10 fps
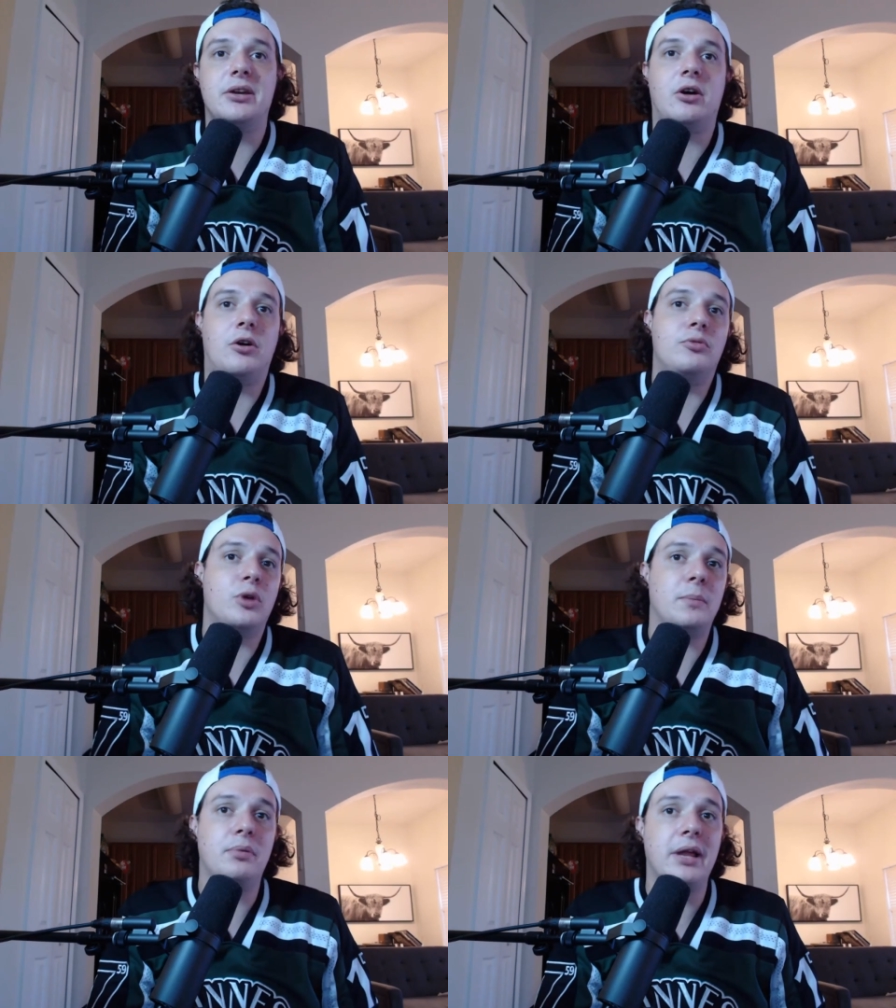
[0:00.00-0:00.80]
be
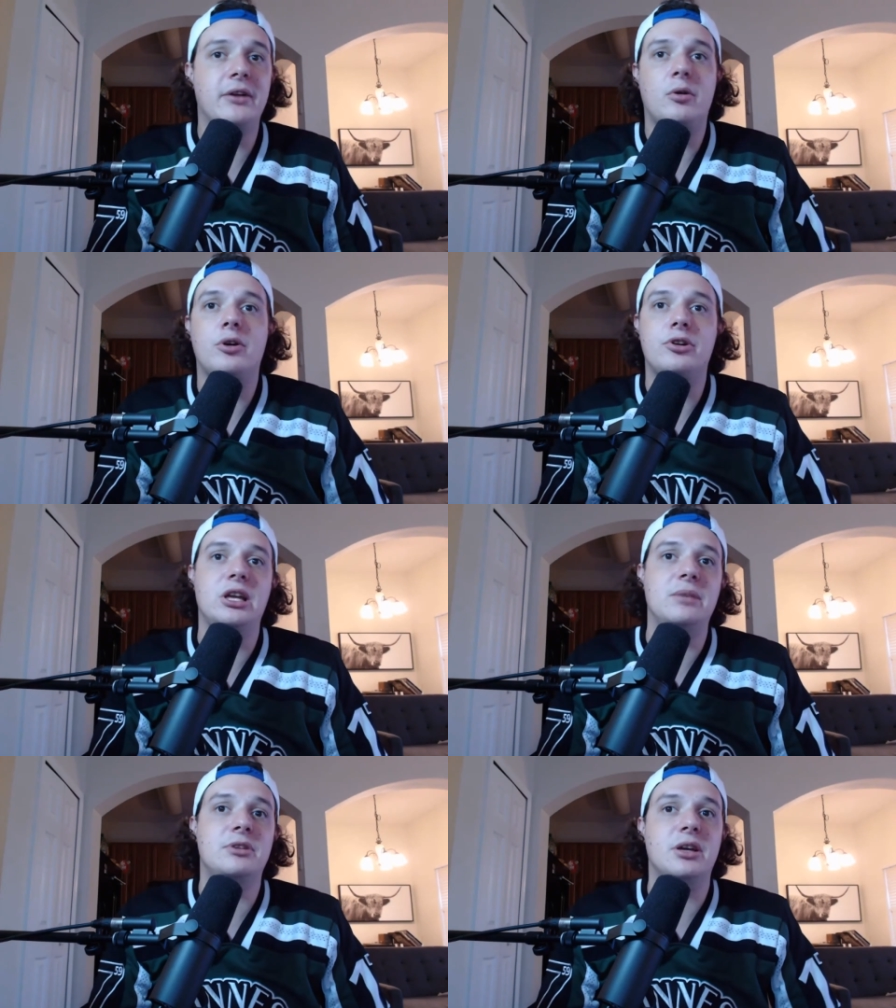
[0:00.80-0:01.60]
called when a player or
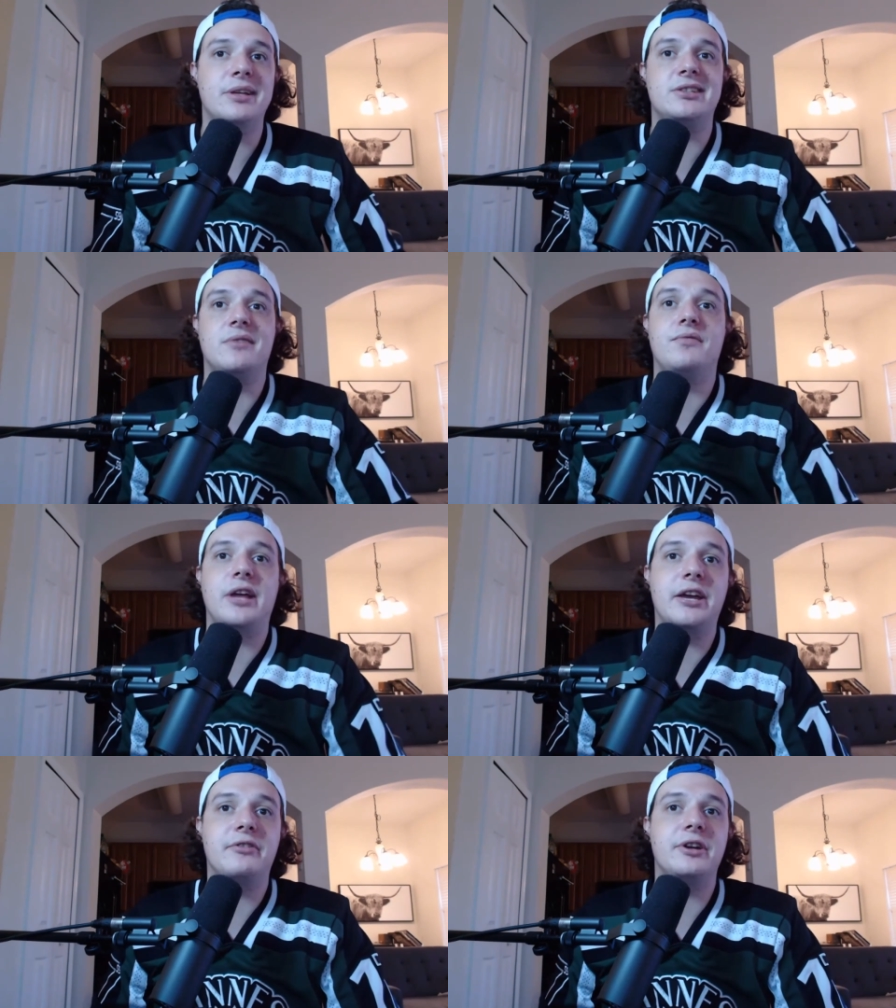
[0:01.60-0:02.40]
team commits a
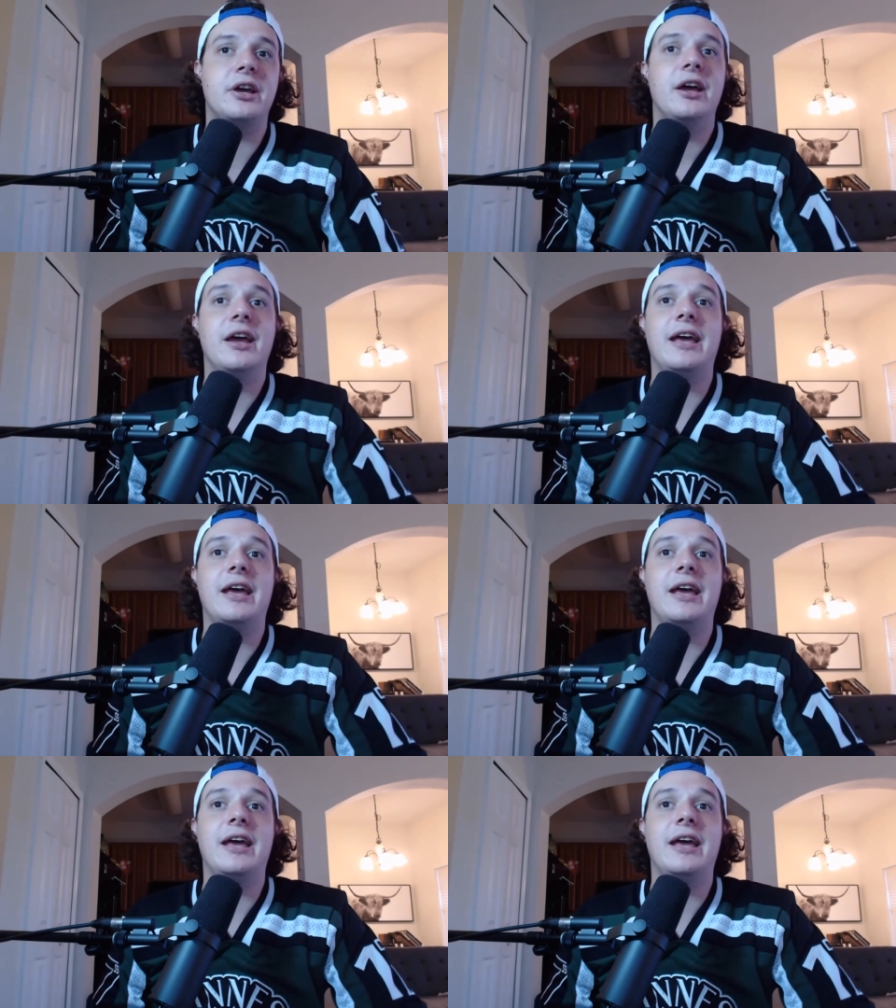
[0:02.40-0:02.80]
flagrant